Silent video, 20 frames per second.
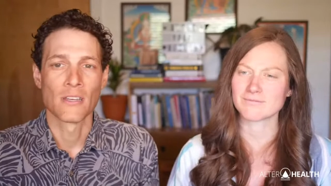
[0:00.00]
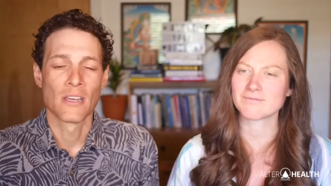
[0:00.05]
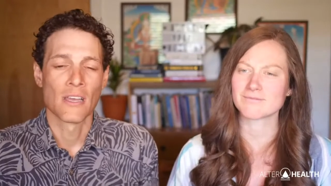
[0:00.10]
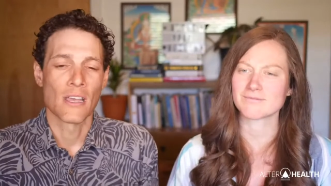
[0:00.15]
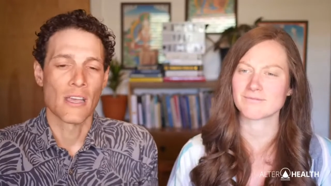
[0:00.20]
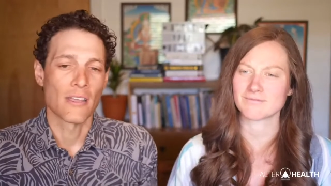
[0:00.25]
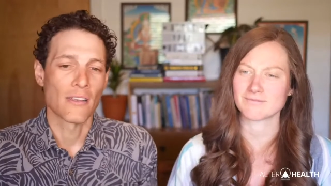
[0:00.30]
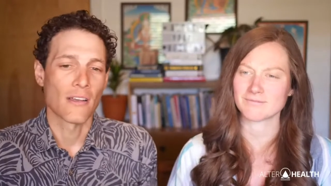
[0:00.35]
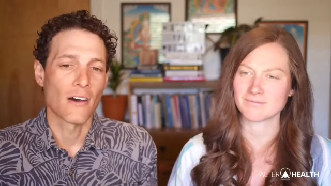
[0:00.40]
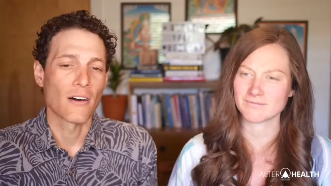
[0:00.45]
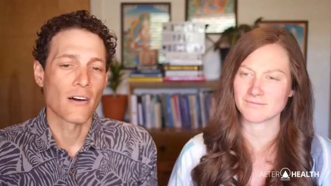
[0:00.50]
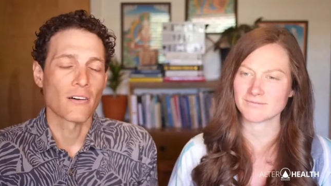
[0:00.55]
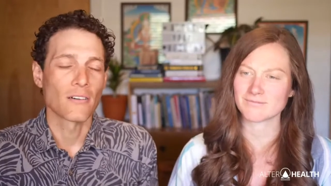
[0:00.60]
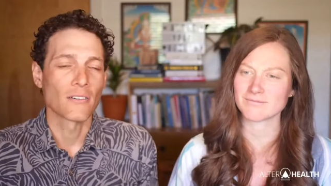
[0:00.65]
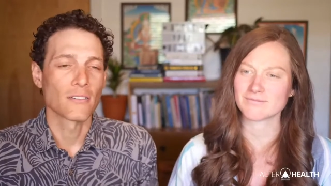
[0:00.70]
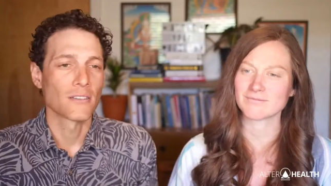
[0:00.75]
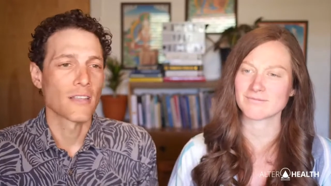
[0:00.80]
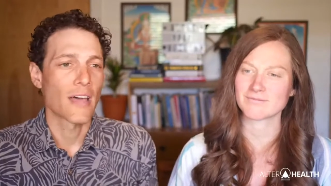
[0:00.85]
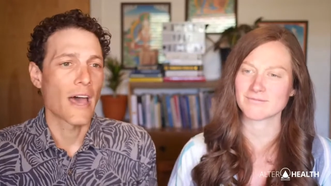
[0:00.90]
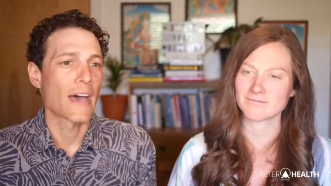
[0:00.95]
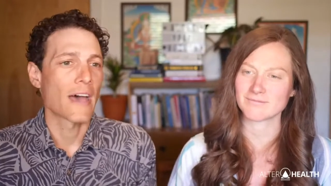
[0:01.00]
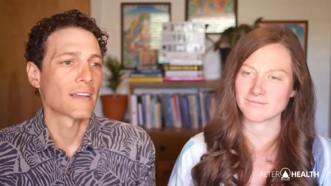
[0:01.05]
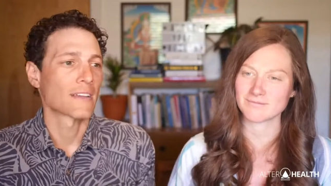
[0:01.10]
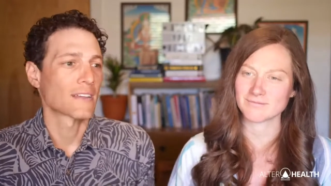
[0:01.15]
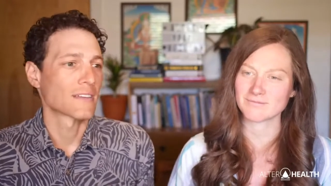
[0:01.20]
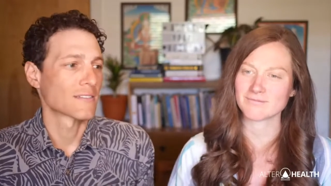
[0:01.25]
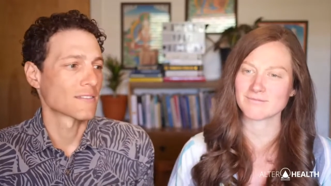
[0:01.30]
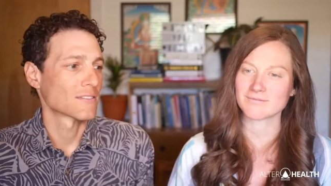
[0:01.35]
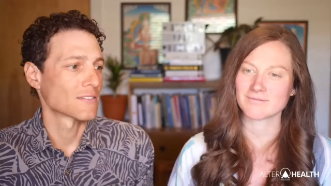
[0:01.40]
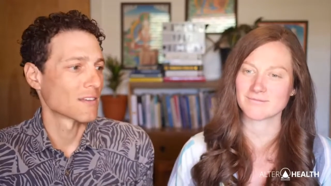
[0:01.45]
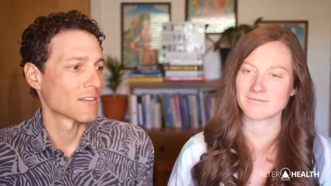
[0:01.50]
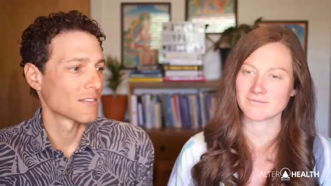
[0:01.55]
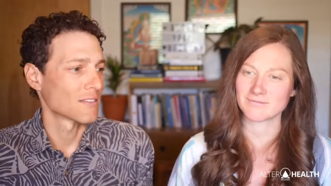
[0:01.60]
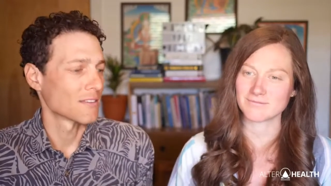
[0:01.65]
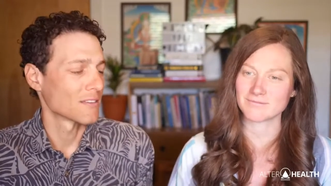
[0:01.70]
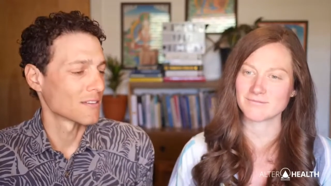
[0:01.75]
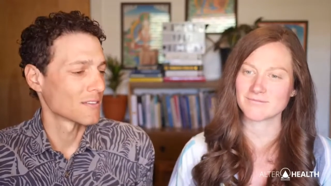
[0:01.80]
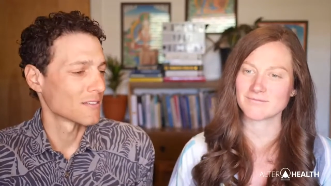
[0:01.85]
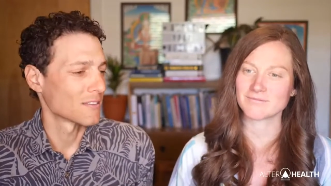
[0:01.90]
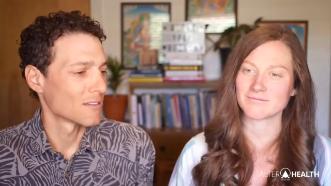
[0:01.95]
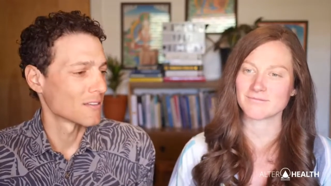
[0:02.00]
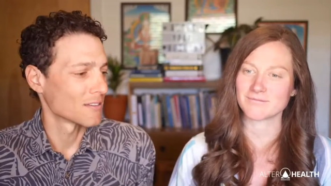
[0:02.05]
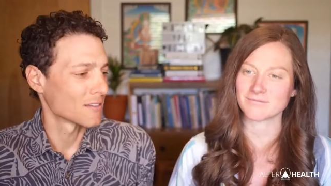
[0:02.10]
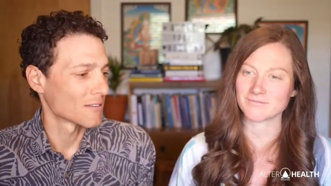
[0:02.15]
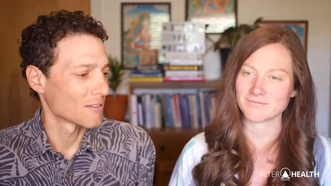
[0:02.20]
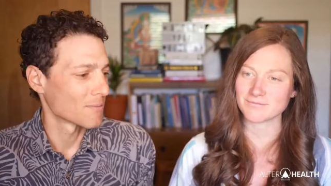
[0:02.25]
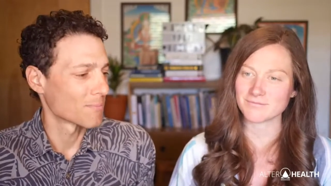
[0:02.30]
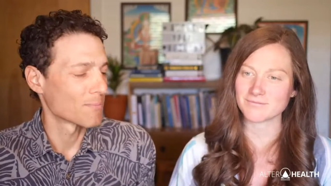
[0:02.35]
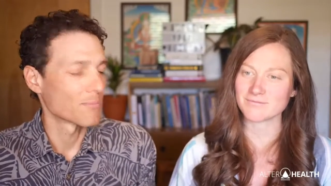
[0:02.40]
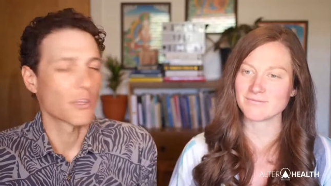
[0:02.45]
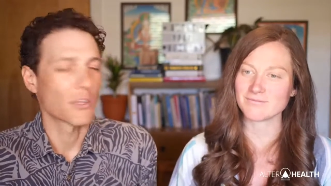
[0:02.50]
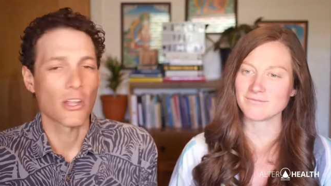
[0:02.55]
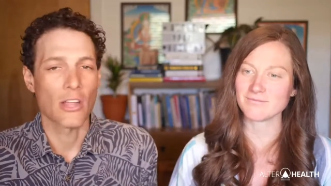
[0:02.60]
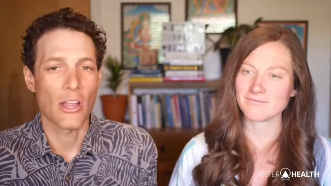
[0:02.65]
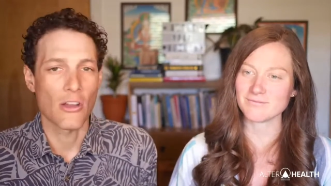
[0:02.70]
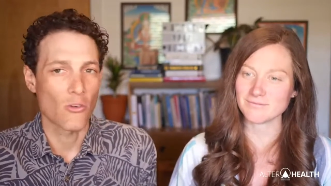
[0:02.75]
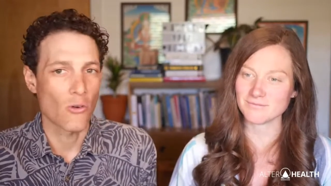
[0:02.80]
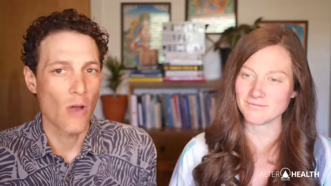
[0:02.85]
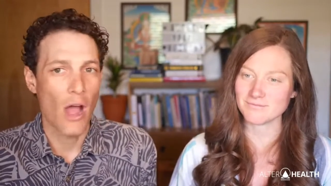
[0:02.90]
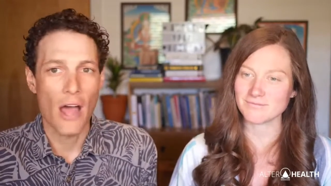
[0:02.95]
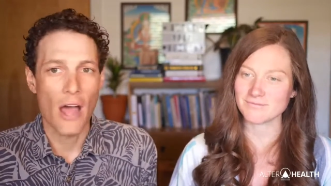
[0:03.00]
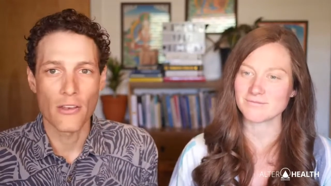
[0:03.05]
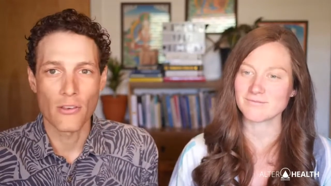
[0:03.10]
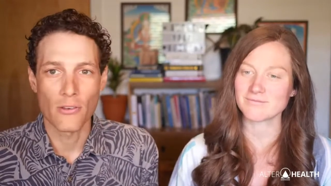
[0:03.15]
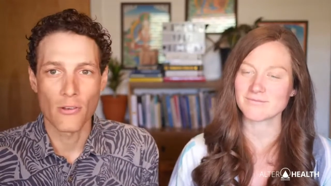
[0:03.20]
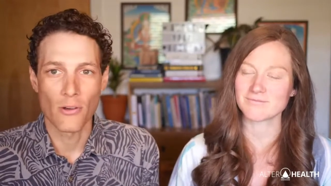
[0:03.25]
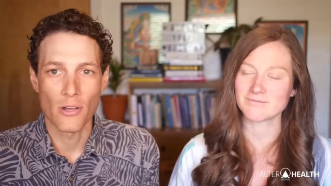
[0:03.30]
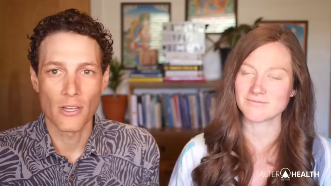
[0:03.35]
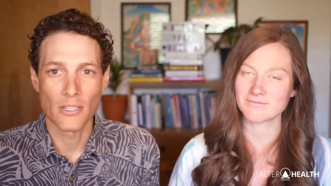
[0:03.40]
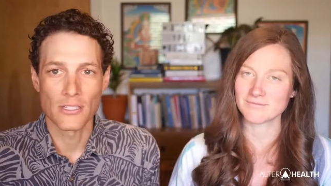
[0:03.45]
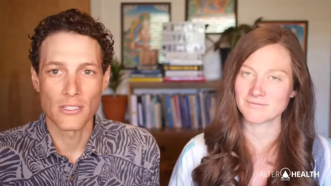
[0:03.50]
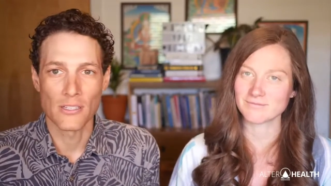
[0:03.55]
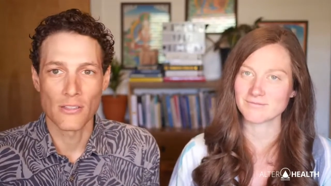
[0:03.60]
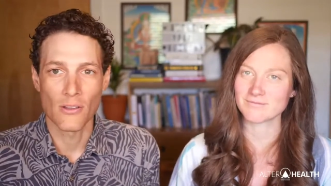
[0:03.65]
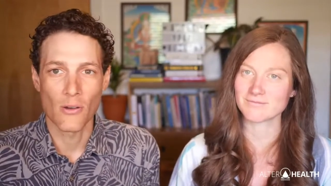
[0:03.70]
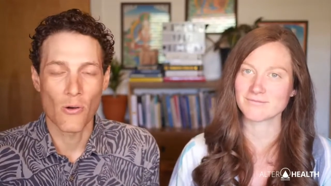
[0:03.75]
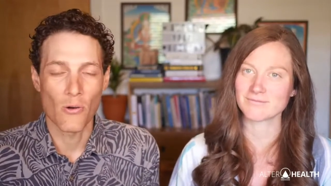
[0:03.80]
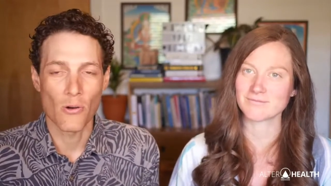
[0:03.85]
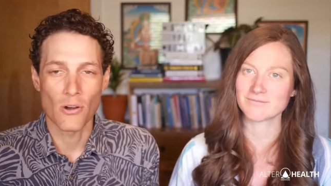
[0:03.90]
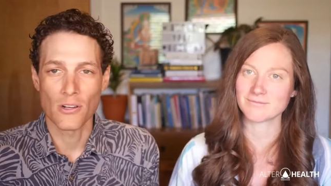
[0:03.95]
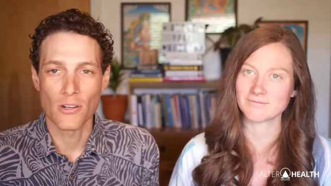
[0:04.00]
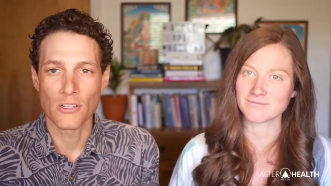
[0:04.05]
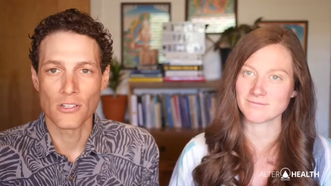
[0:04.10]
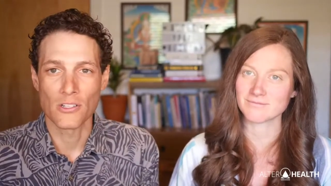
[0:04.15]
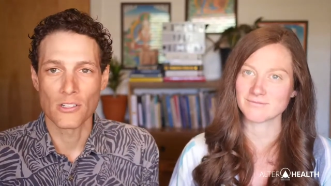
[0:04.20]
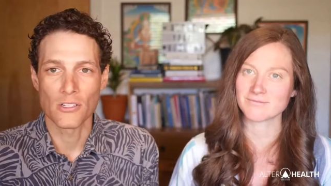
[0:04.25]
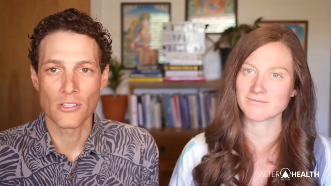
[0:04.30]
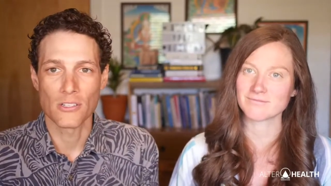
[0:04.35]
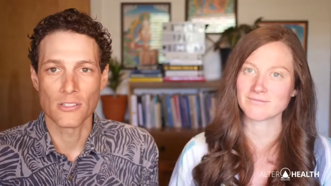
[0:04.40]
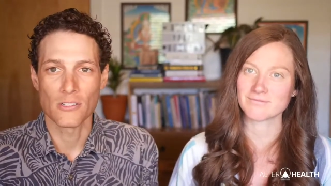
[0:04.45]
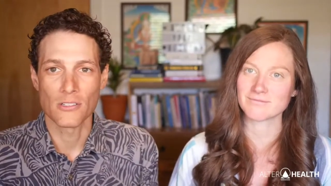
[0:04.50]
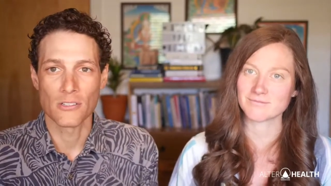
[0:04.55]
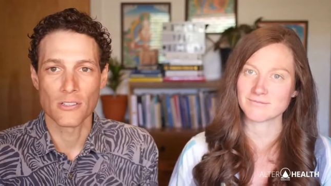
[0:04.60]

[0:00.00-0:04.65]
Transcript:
Speaker 1: and all that and the the carotenoids and the oranges,